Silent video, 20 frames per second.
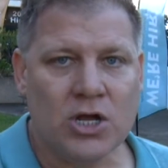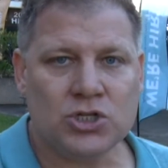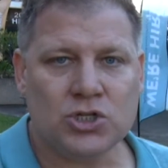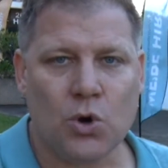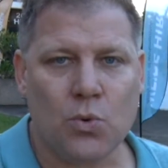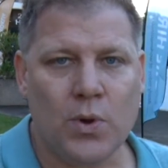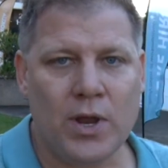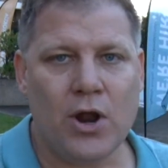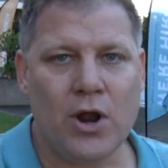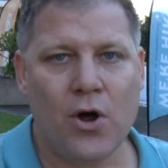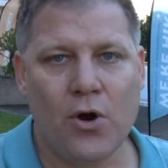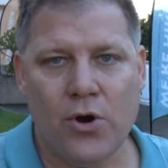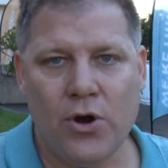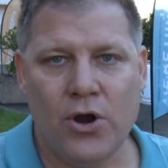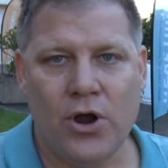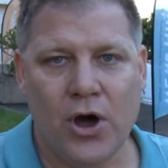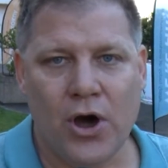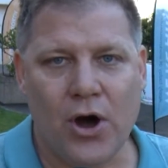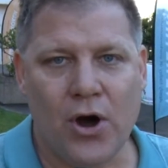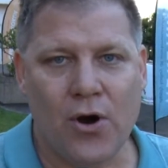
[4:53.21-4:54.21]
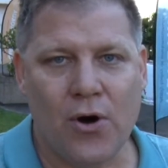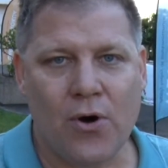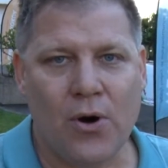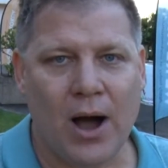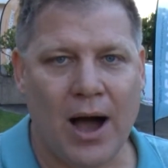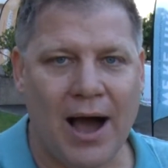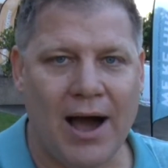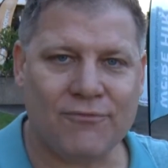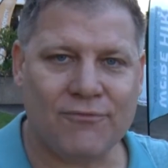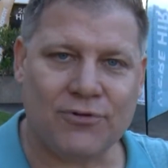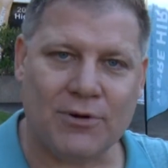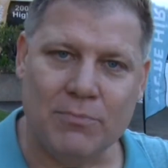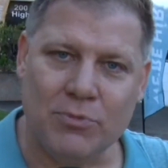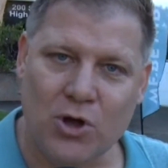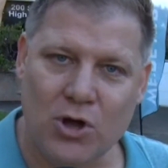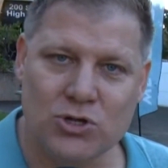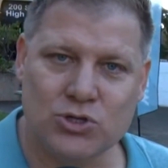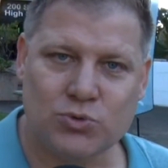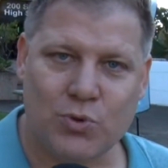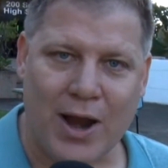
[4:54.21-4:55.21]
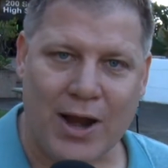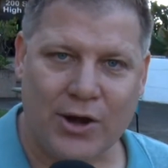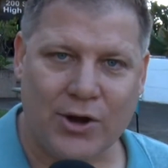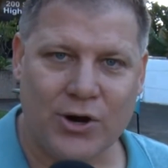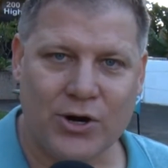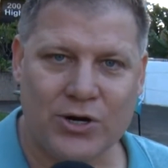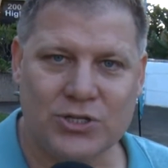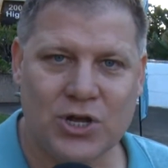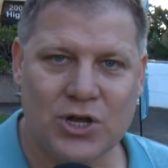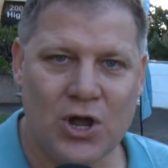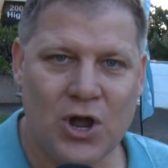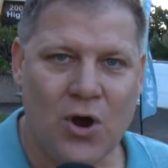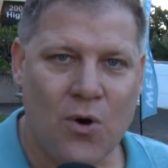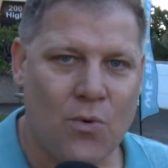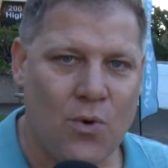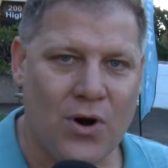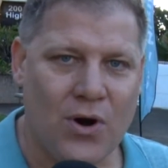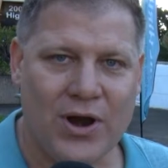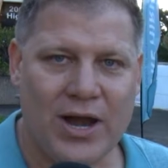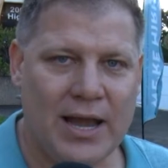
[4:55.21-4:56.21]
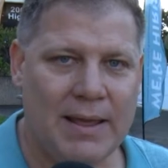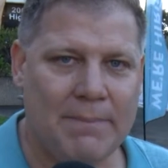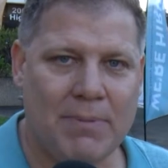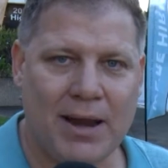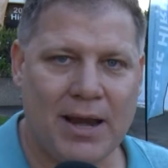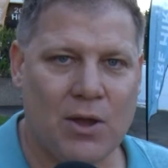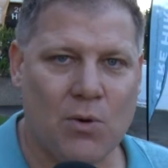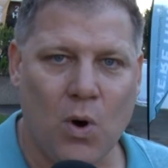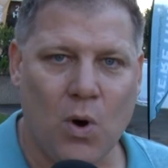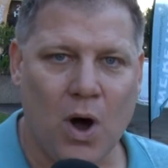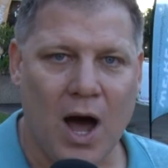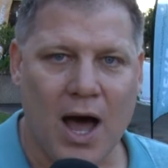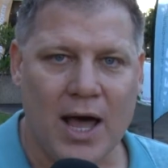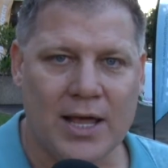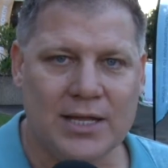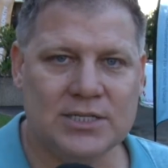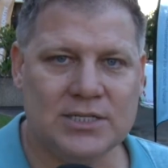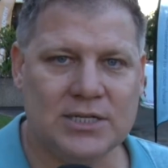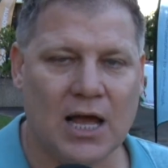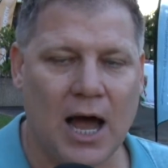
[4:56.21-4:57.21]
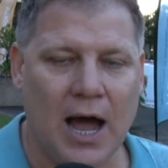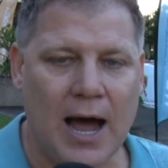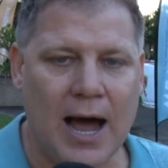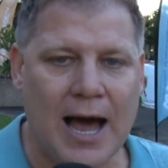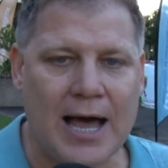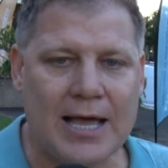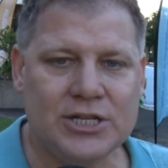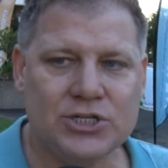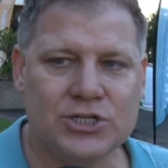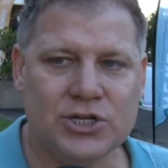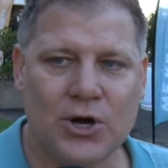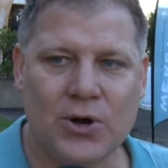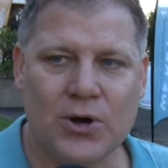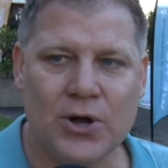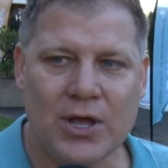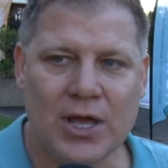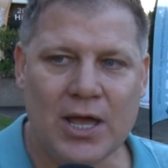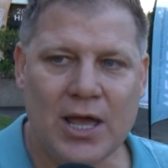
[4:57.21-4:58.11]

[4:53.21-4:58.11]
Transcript: So we don't know from those records where anybody was. So